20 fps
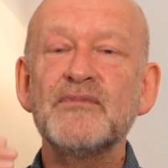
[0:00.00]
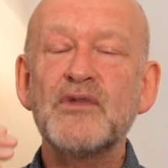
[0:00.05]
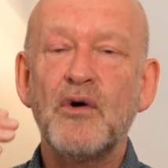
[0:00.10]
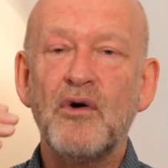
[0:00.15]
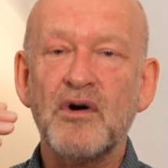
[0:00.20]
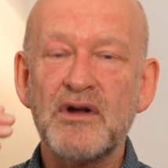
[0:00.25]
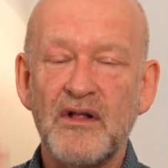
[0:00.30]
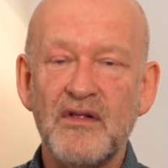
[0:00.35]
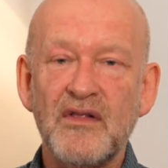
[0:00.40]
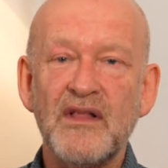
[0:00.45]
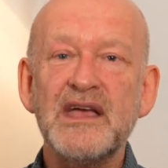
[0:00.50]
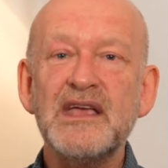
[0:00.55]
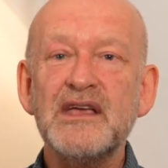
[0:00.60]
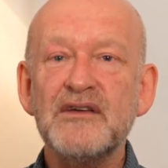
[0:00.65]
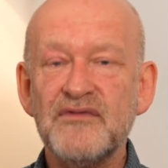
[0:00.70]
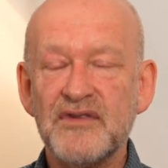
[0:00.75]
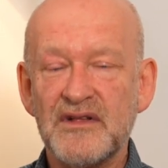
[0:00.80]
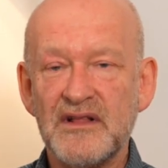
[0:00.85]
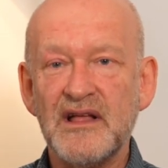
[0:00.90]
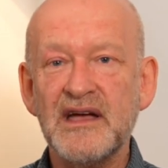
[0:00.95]
on a
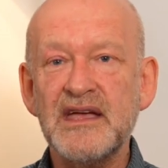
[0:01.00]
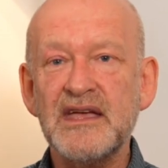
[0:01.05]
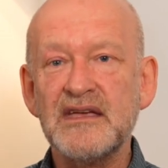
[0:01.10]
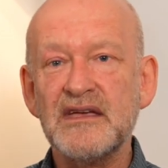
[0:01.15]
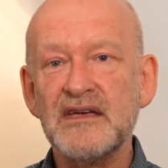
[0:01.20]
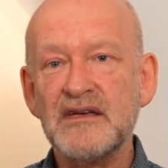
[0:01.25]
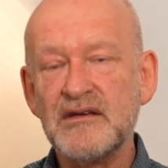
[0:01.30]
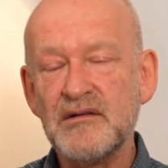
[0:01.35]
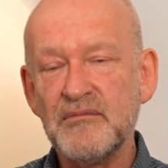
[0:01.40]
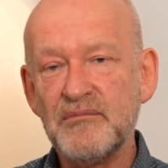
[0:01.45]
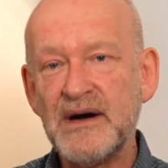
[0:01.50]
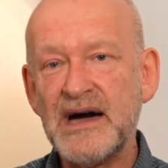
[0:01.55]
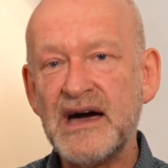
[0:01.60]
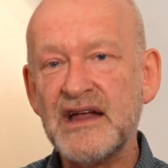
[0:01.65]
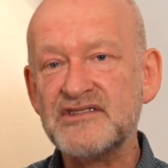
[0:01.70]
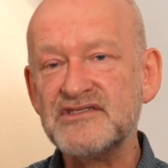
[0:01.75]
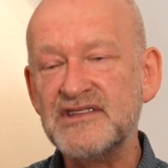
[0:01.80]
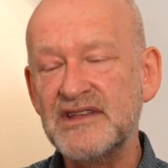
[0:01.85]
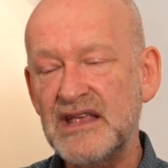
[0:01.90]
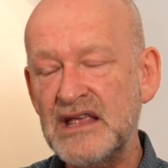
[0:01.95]
like-for-like
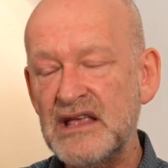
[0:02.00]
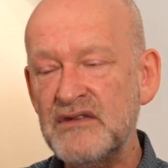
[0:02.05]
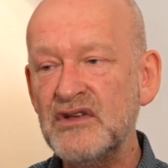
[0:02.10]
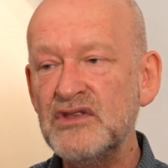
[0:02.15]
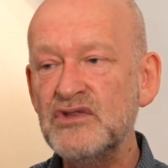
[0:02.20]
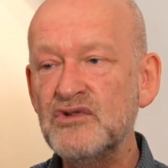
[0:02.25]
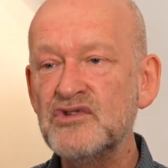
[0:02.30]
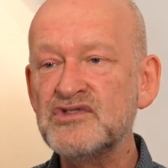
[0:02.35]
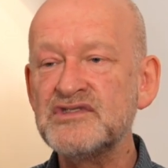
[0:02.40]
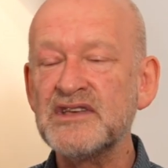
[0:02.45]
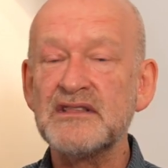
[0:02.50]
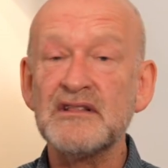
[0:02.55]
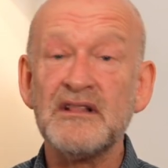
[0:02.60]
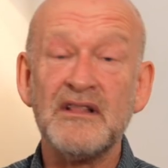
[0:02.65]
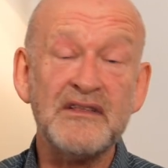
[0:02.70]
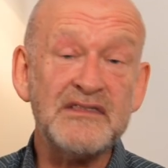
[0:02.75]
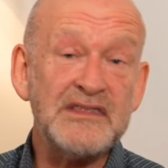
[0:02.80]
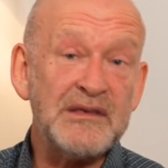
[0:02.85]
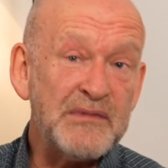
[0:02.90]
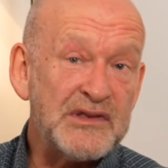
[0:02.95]
comparison. Even using
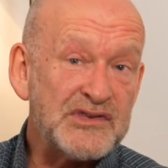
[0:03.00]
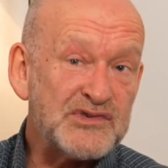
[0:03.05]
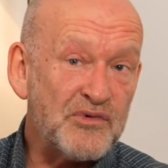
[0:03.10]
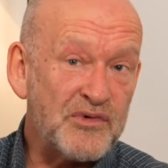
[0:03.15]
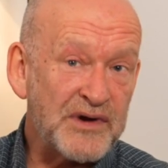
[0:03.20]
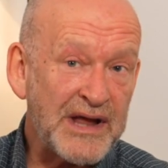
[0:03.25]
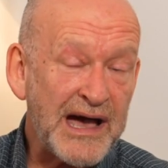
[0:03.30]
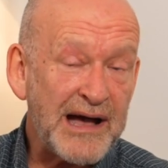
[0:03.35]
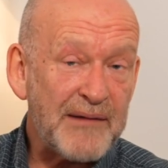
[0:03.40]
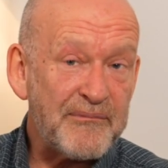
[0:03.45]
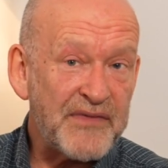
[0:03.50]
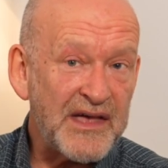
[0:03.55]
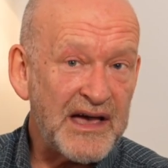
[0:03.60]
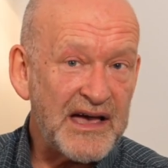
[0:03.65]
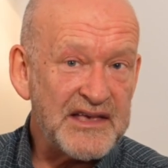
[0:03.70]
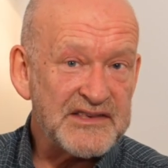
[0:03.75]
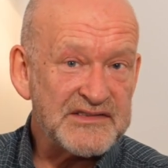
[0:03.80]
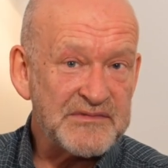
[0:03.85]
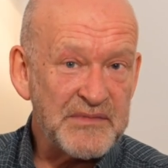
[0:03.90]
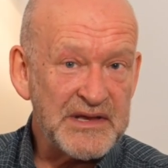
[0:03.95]
Lindemann's own app,
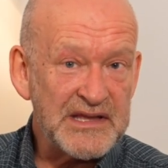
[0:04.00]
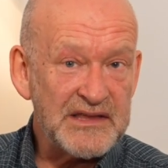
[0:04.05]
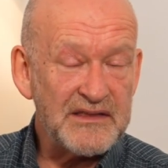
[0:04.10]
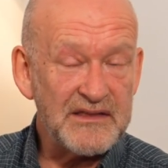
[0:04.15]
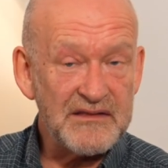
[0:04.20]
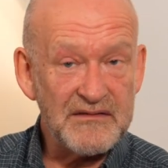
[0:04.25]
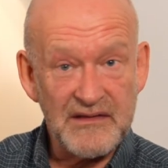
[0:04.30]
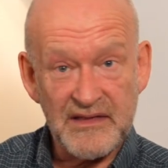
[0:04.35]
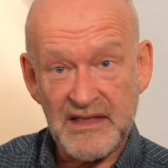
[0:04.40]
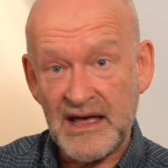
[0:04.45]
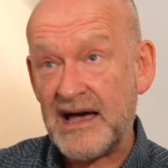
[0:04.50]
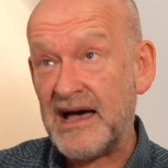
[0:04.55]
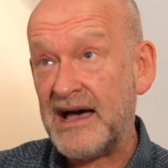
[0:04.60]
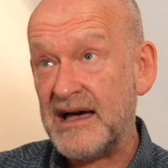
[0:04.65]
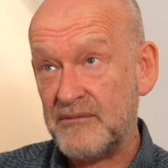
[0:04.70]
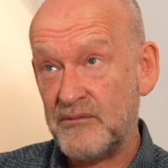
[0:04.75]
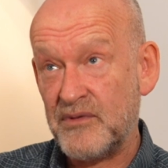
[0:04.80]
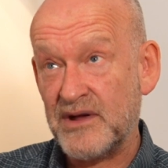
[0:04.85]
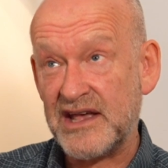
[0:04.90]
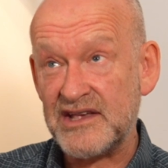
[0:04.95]

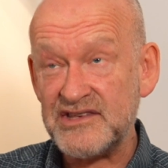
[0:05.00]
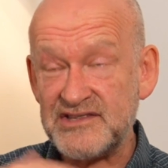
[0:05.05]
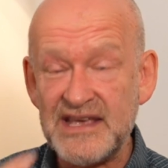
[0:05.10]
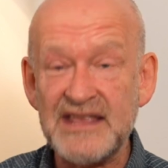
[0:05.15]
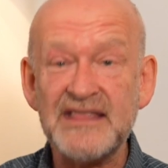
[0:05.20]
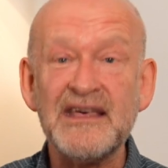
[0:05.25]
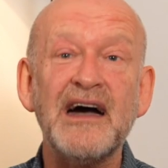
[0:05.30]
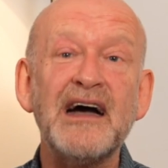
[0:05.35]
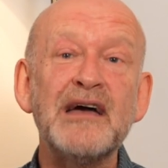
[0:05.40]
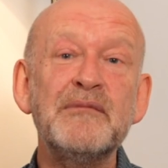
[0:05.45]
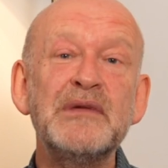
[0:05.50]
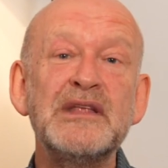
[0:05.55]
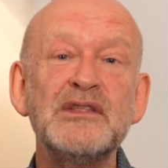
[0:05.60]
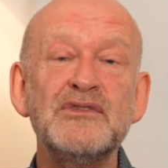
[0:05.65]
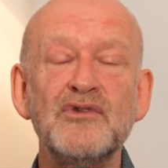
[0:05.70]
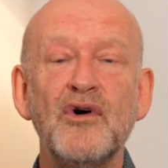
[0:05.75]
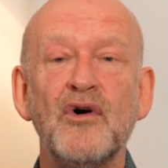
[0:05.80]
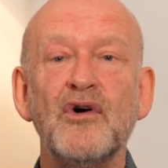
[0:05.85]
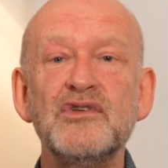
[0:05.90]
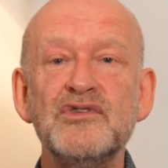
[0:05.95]
when I say that, I
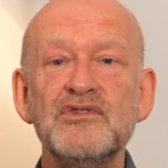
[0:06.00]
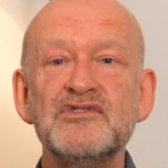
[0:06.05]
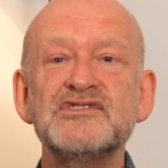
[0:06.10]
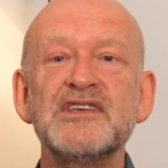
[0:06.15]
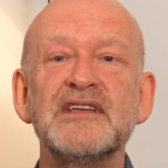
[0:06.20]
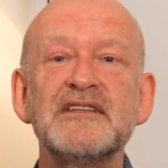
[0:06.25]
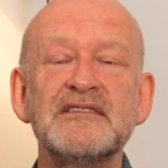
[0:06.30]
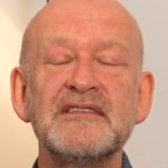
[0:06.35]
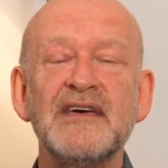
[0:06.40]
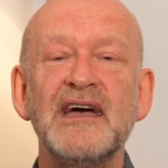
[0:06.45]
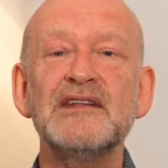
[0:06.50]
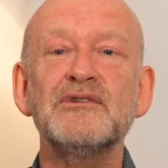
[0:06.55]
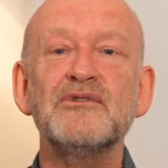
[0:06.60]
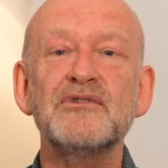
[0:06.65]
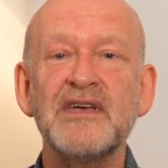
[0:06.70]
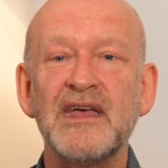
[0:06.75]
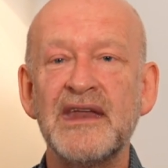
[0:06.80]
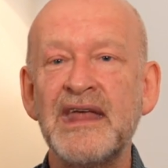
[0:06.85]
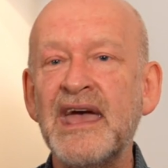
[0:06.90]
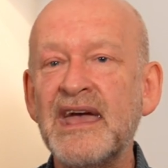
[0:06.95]
mean not using Tidal
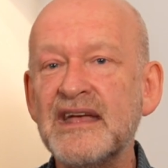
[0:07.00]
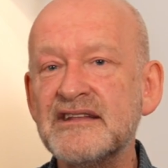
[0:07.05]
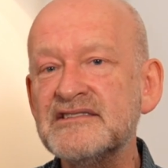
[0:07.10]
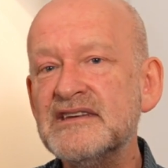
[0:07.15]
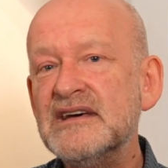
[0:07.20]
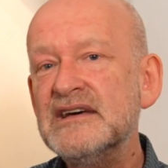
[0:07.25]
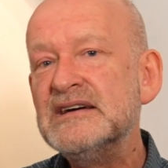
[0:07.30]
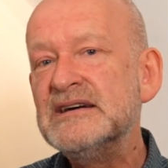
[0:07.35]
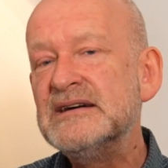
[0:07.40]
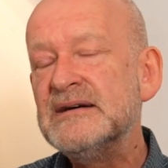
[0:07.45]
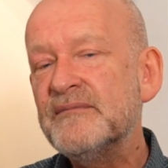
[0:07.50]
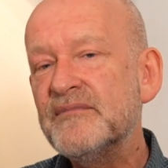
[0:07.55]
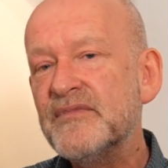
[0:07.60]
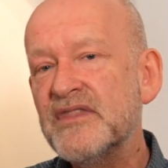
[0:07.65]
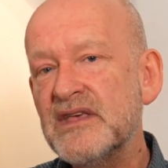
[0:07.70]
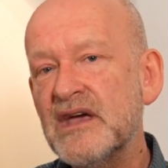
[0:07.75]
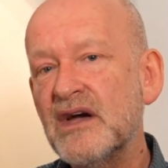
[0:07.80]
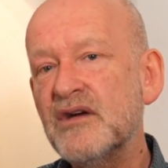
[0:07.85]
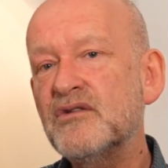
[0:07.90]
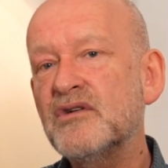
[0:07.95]
Connect,
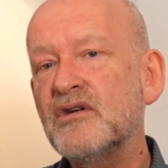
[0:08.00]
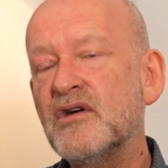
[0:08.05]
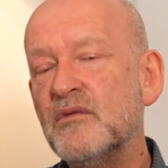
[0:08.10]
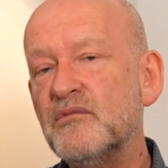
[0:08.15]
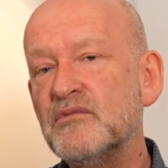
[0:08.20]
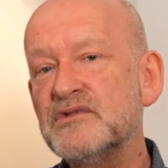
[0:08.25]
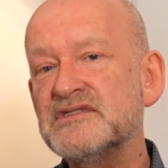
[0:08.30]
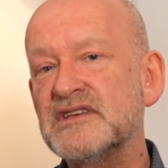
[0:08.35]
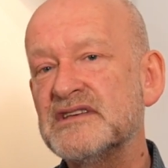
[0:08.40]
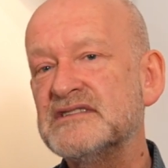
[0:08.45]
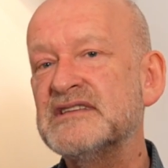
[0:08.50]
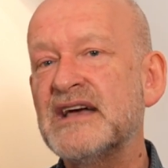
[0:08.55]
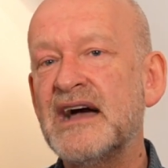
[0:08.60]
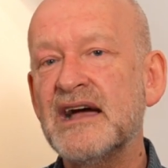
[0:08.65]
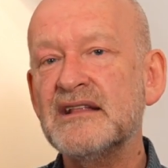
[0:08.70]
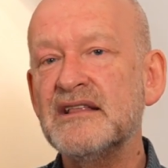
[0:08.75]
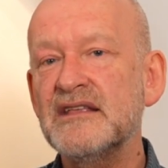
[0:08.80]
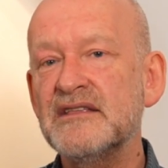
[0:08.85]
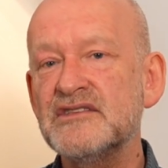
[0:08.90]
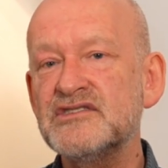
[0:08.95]
the outcome was
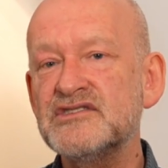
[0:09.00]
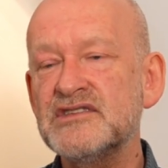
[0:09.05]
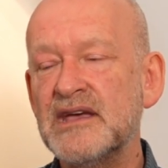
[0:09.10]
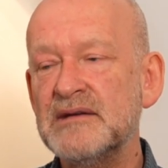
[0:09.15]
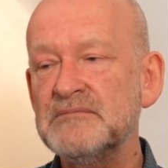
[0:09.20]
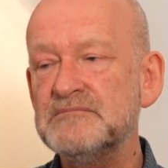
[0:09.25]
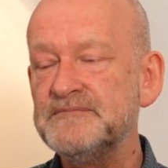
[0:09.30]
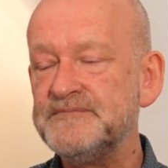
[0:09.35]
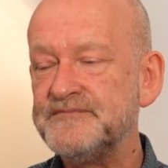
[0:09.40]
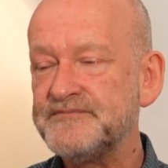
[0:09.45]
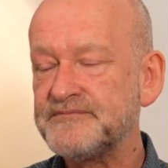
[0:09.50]
exactly the same.